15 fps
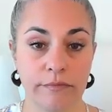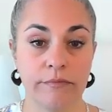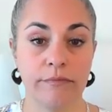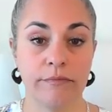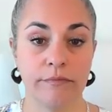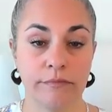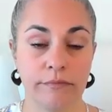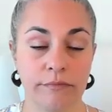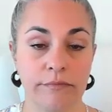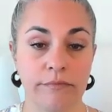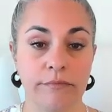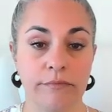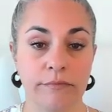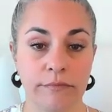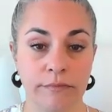
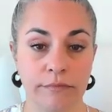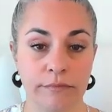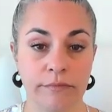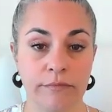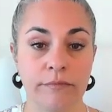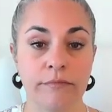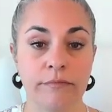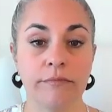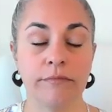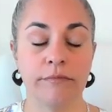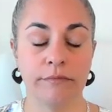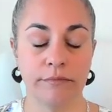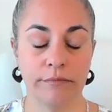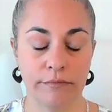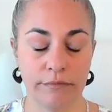
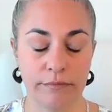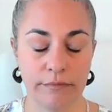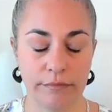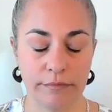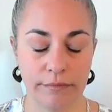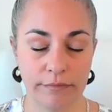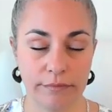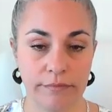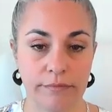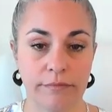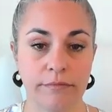(silent)